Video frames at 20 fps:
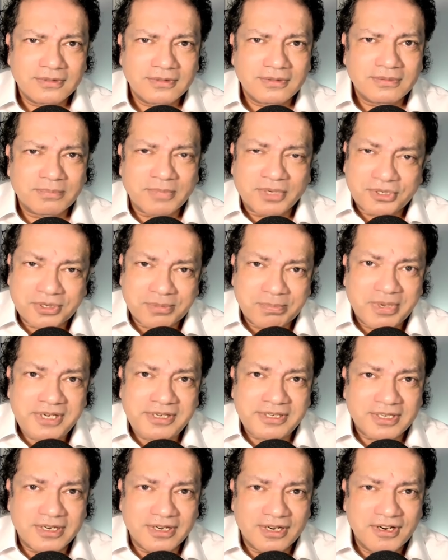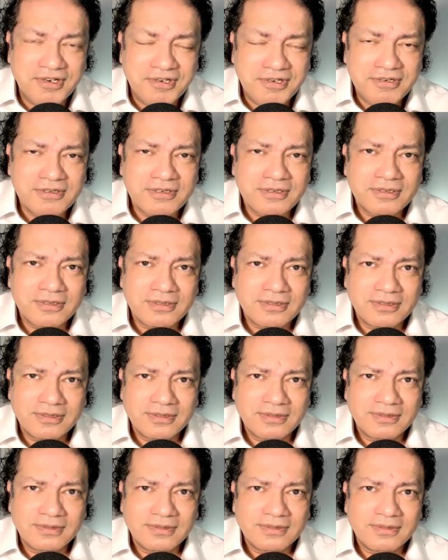But you're busy, no?
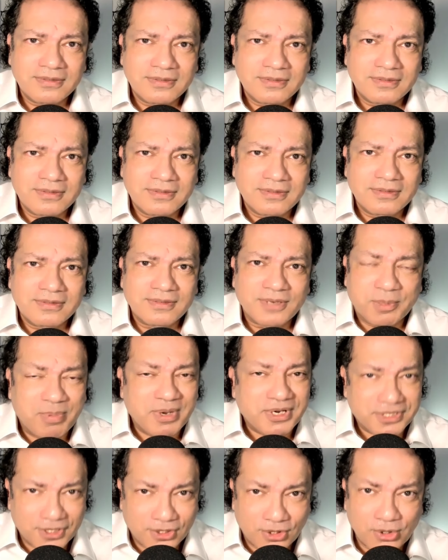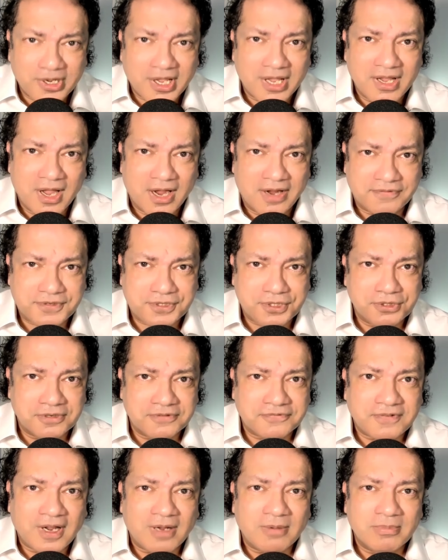You're busy looking after your
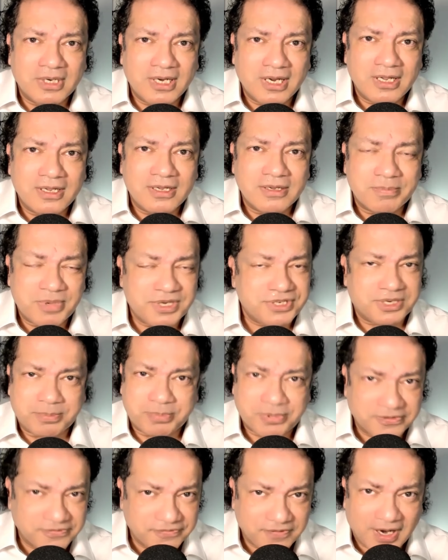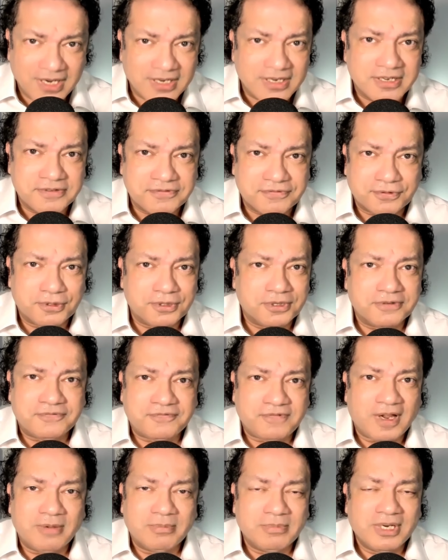family. You're busy providing for your
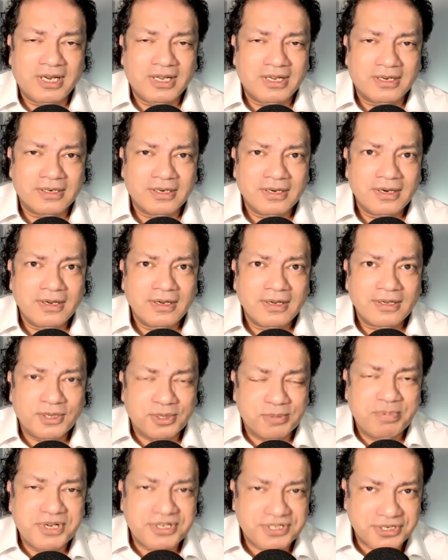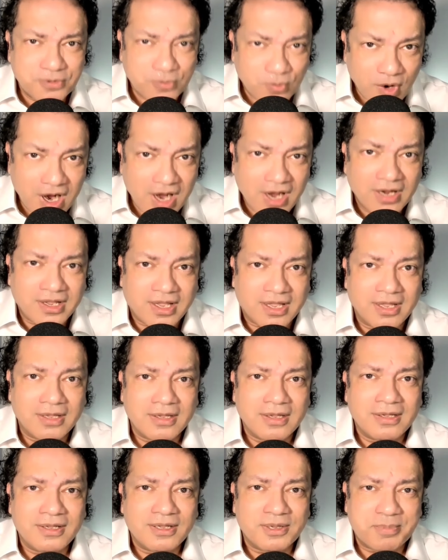family. You're busy
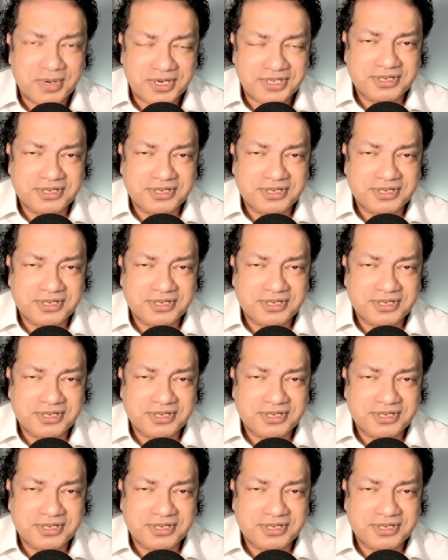working. You're busy